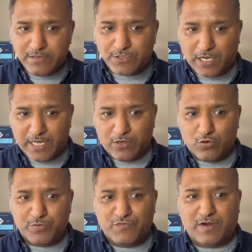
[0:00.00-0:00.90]
so i
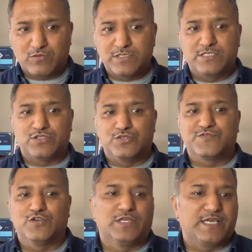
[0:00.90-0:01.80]
hope you found this
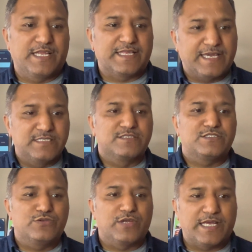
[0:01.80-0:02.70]
useful in
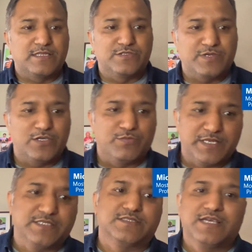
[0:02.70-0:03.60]
case you like this video
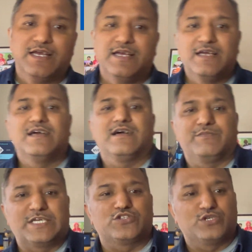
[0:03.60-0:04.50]
please uh,
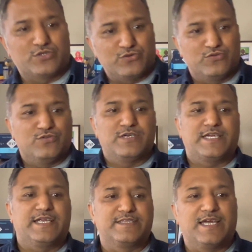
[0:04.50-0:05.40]
make sure to
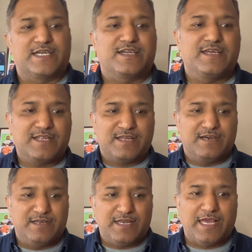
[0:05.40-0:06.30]
hit that
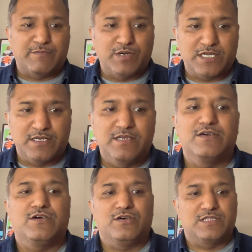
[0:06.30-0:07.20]
uh, like
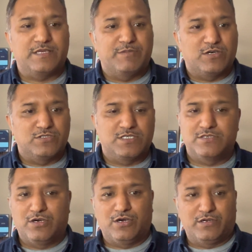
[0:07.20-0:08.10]
button on the
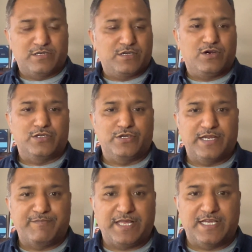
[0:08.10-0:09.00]
browser or on your
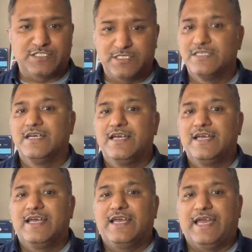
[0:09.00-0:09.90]
application
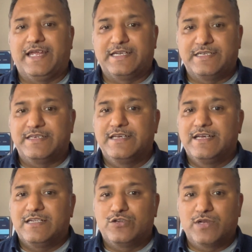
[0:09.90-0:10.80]
and
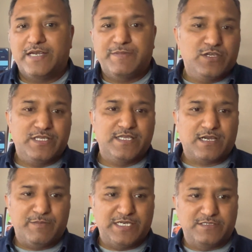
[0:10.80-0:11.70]
do let me know in the
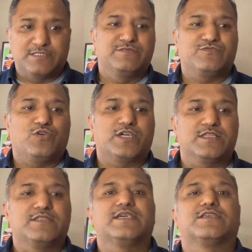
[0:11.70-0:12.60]
comments what
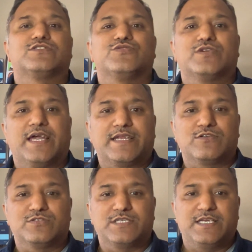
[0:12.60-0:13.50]
other things you would like
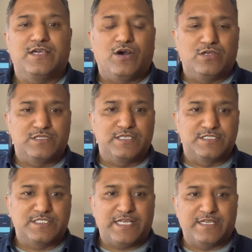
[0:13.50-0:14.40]
to see on
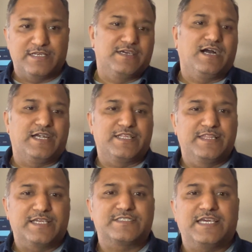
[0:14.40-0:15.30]
this channel until
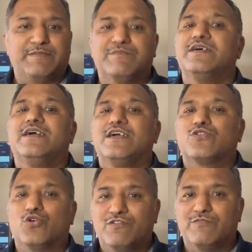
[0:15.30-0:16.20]
next time
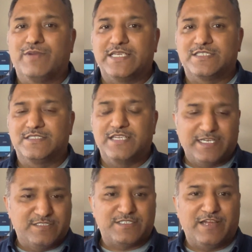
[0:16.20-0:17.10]
code with passion
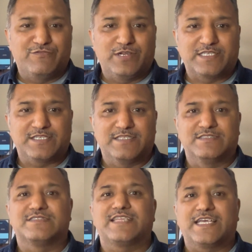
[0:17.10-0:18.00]
and strive for
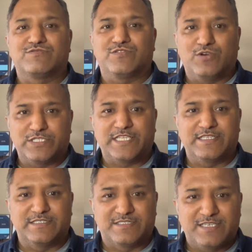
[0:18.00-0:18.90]
excellence thanks for watching
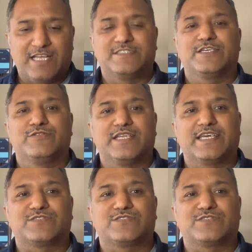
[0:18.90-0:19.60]
this i'll see you in the next